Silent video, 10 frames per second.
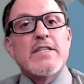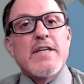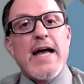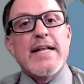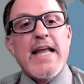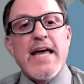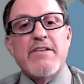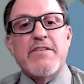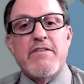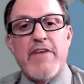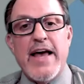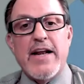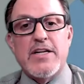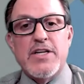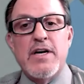side takes
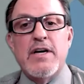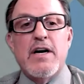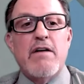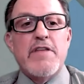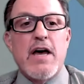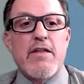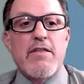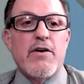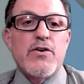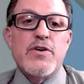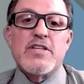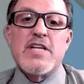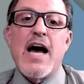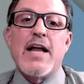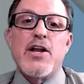advantage of the other who does
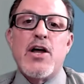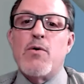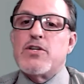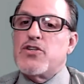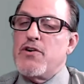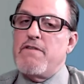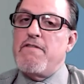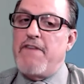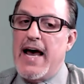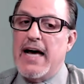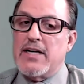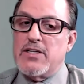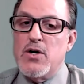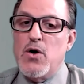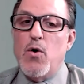not know a certain fact
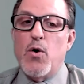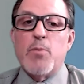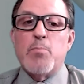or